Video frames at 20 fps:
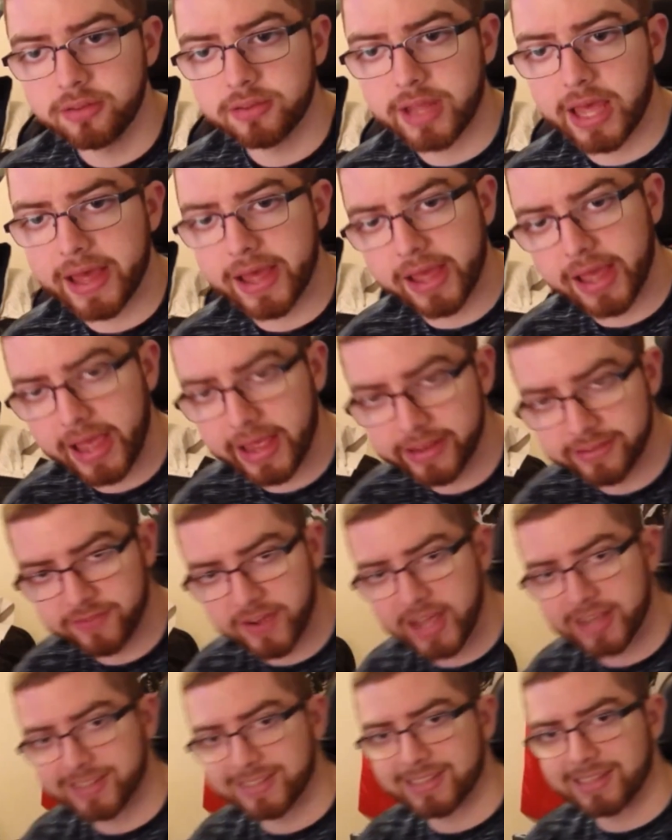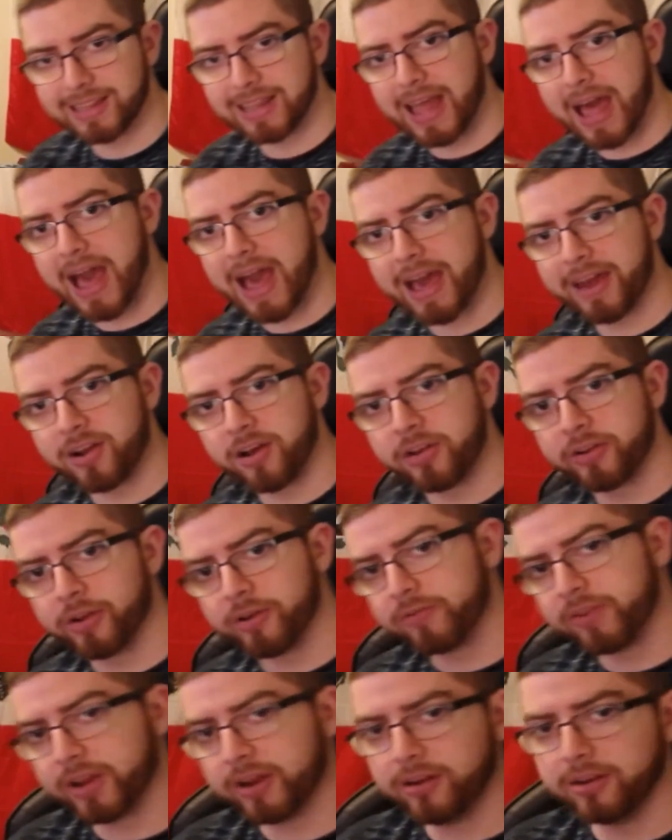that if I slide on
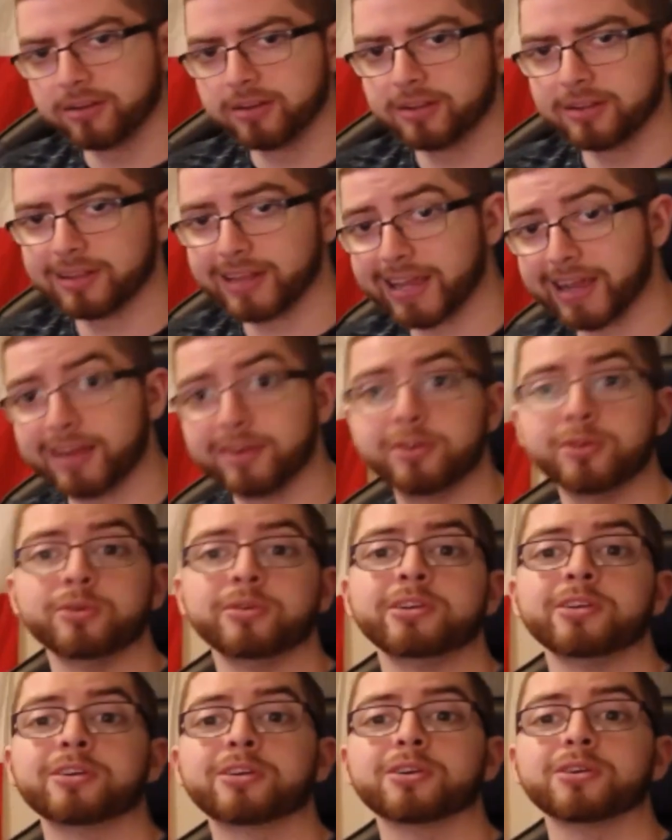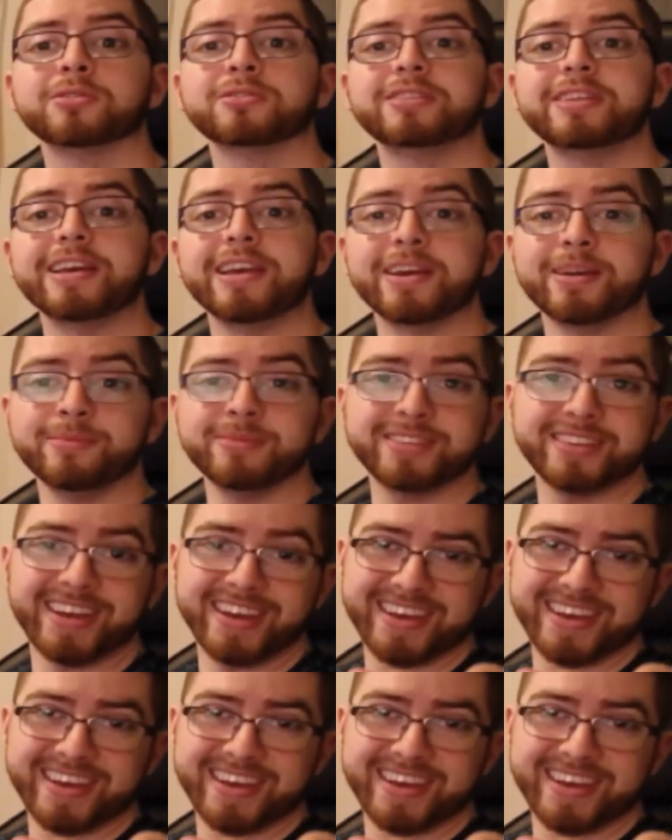over here, like I do in your girls' DMs.